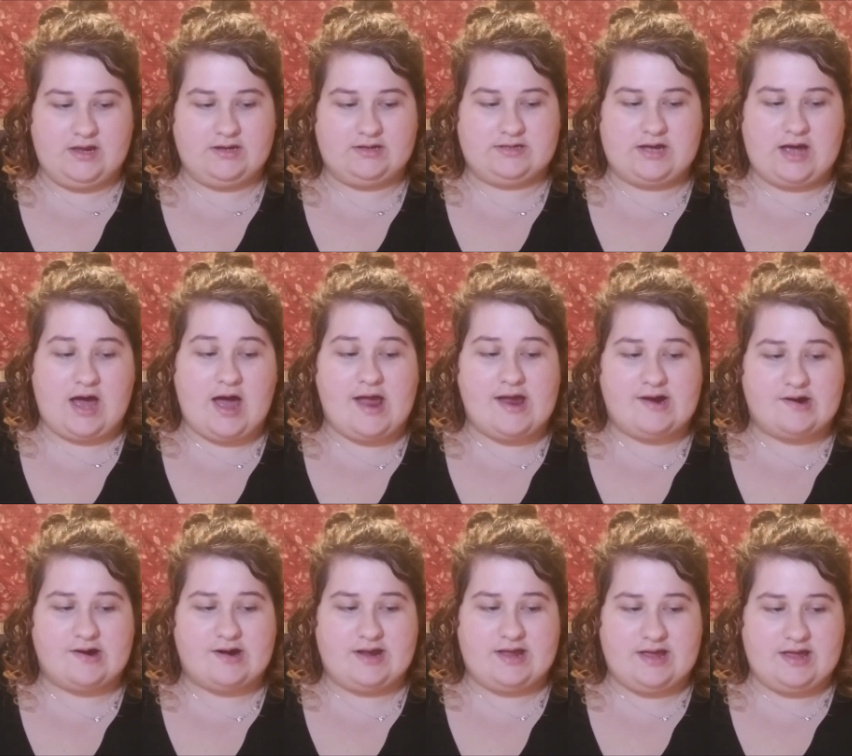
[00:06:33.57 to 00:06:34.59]

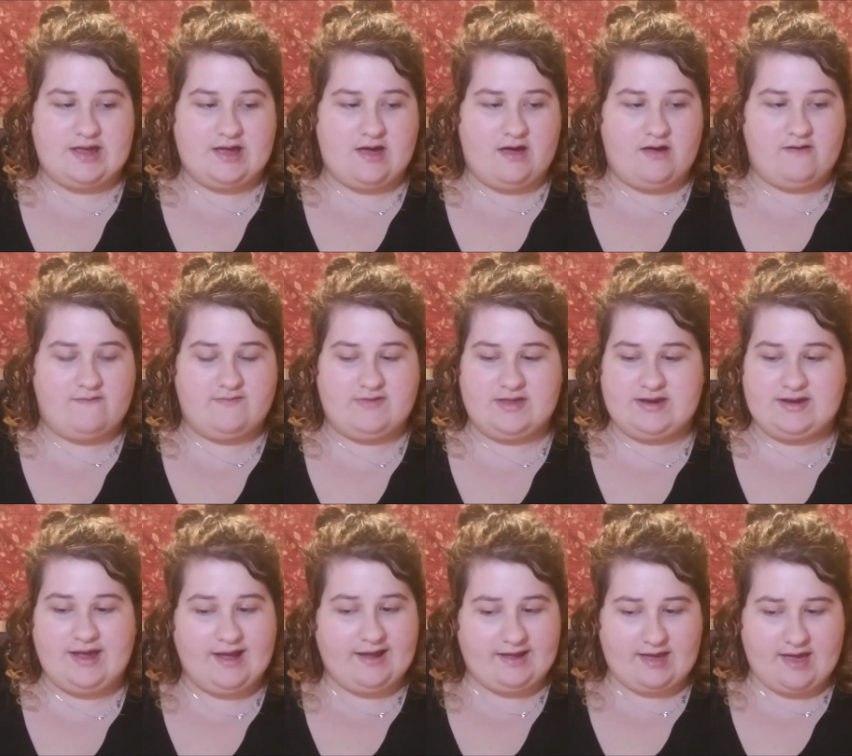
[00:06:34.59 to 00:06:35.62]
entirety of the
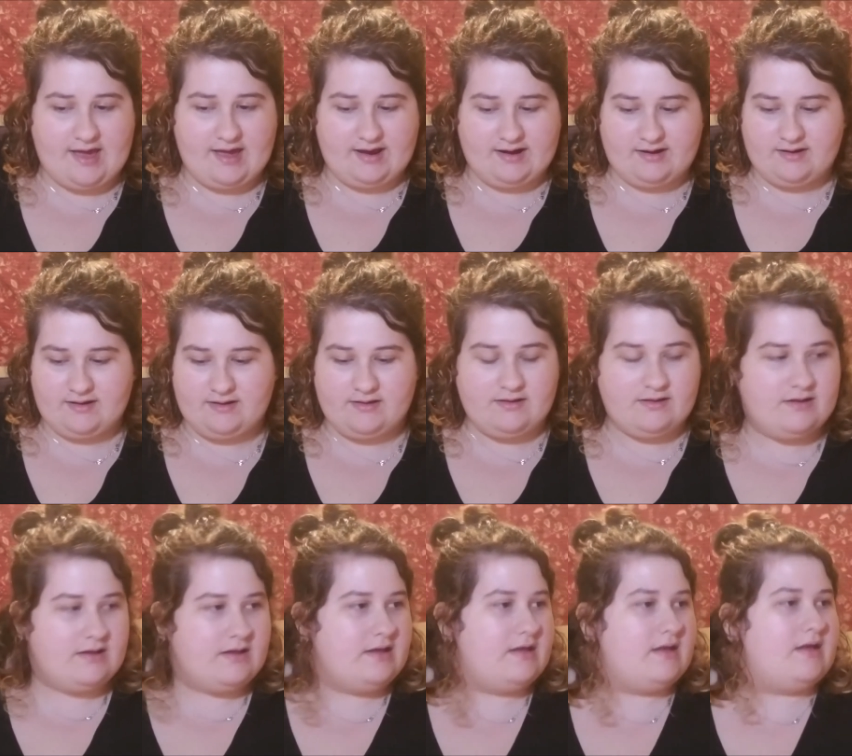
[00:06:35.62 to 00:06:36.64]
decade.
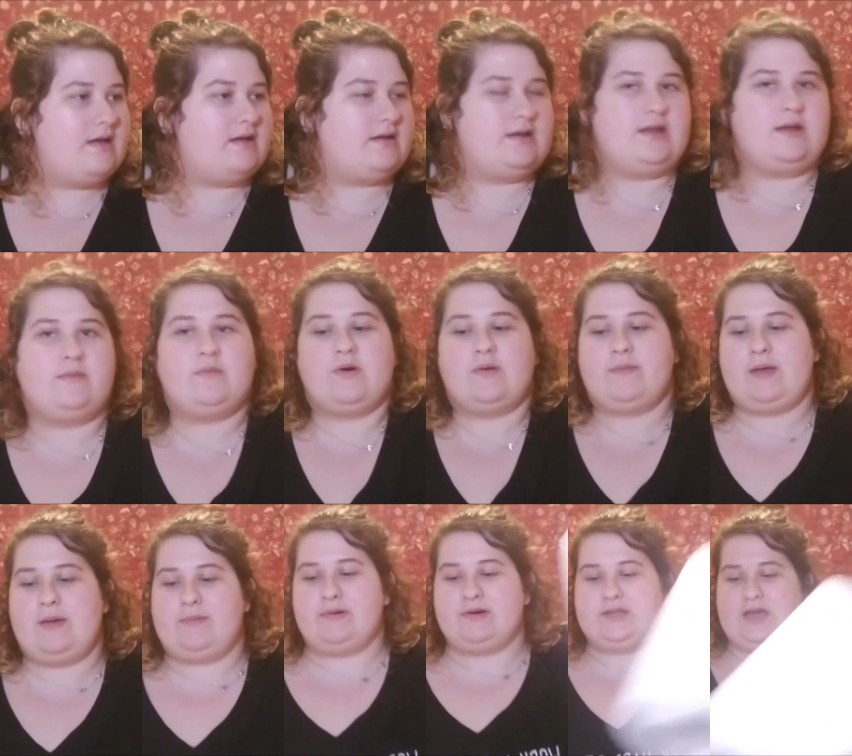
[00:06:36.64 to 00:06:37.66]
More
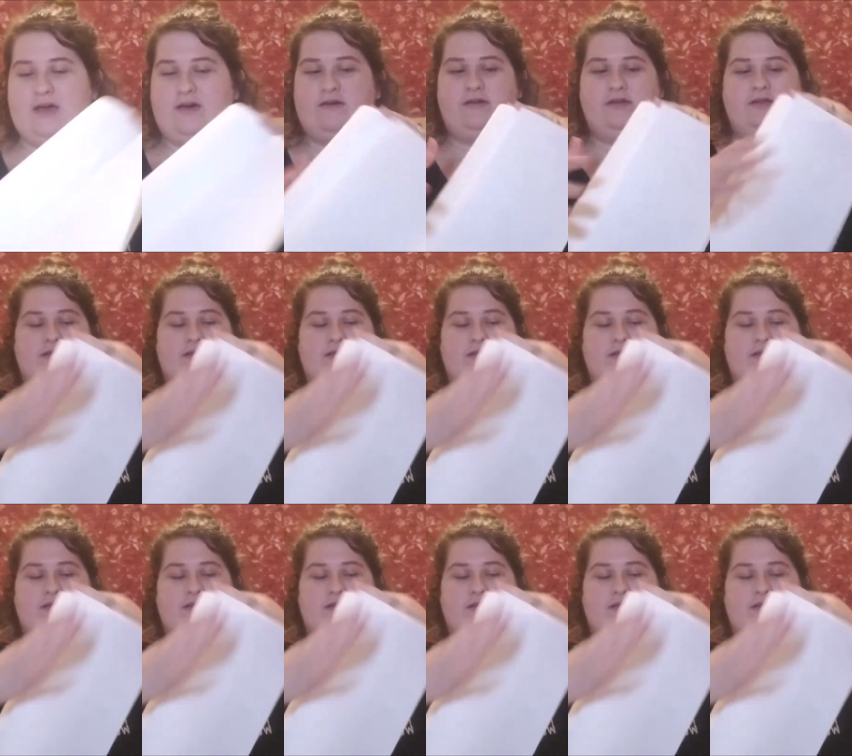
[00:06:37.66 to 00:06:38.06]
paper towel